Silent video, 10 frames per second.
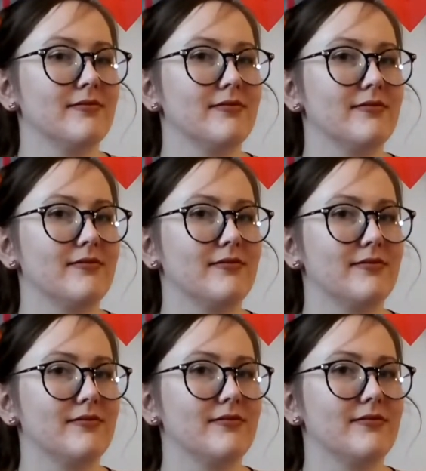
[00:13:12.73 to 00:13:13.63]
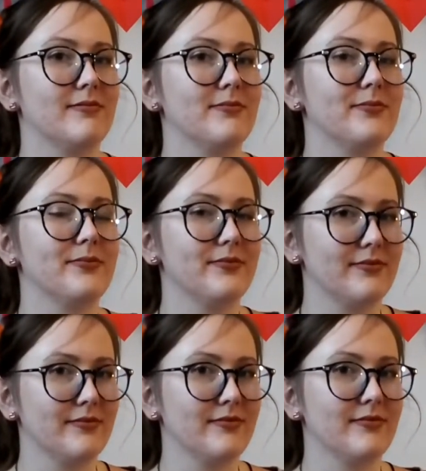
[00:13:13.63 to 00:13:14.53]

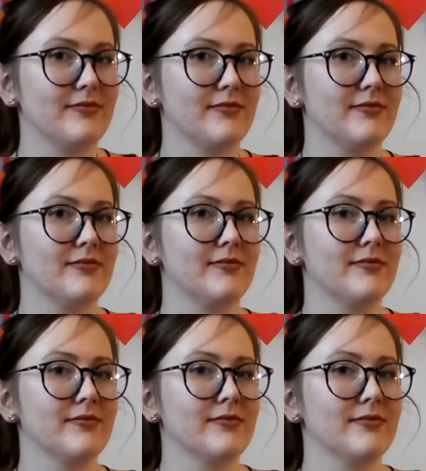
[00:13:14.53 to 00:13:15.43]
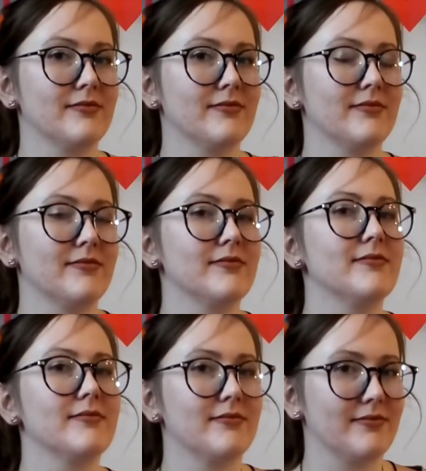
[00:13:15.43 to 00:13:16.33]

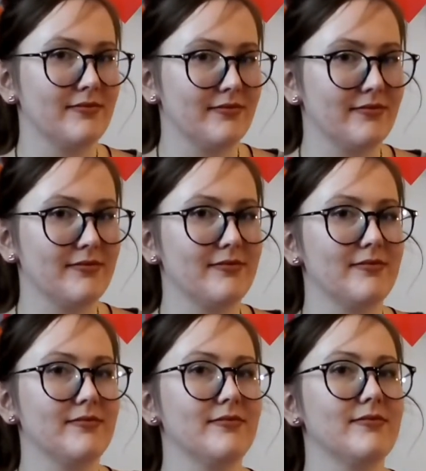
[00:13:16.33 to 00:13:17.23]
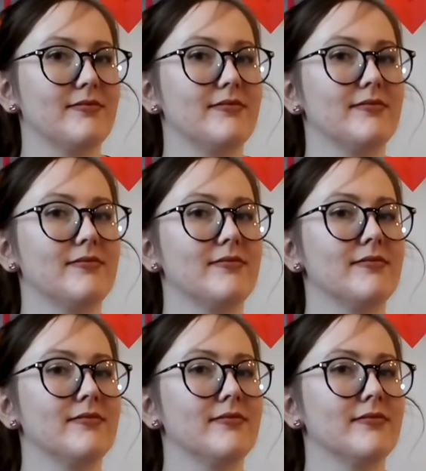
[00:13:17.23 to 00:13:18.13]

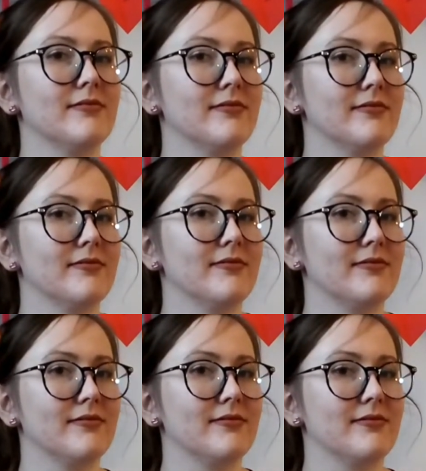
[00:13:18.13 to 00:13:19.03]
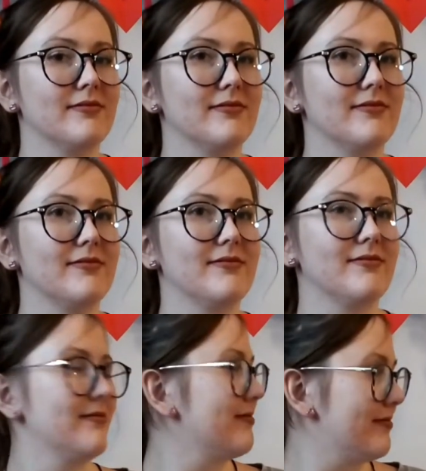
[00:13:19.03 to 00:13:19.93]

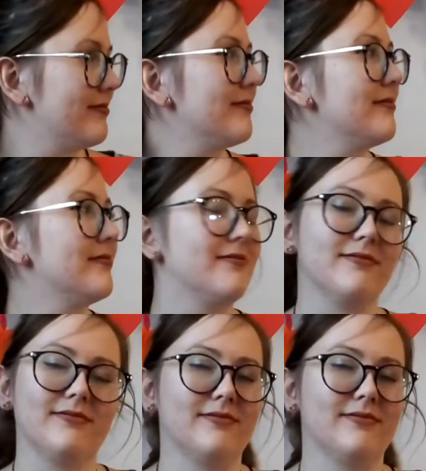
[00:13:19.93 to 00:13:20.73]
(not speaking)